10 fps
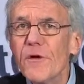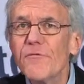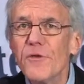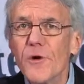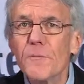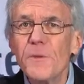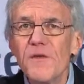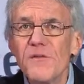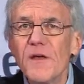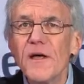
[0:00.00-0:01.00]
of your
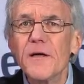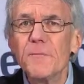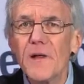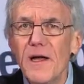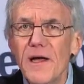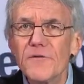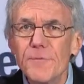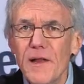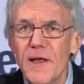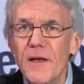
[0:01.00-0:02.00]
PCI compliance
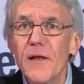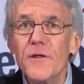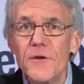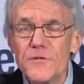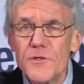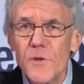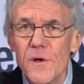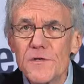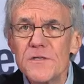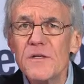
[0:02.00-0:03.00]
plan at your
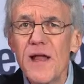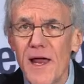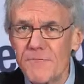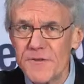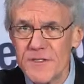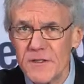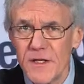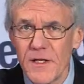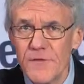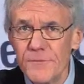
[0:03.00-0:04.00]
stores and data
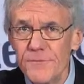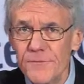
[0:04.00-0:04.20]
facilities.